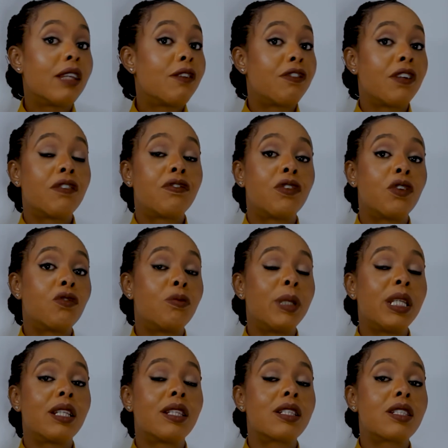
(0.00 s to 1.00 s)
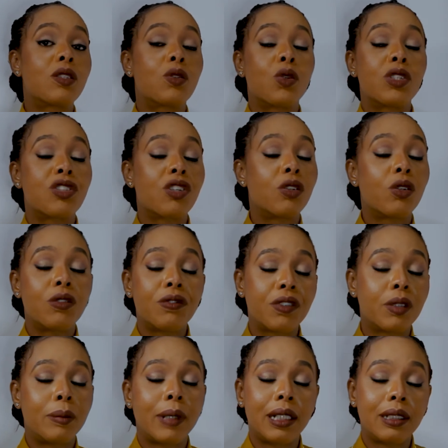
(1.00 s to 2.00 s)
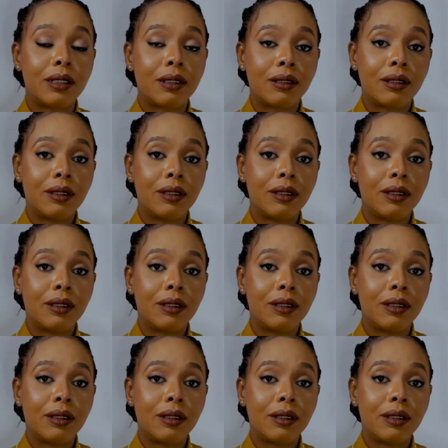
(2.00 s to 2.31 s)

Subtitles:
if you've been in this situation, don't feel bad.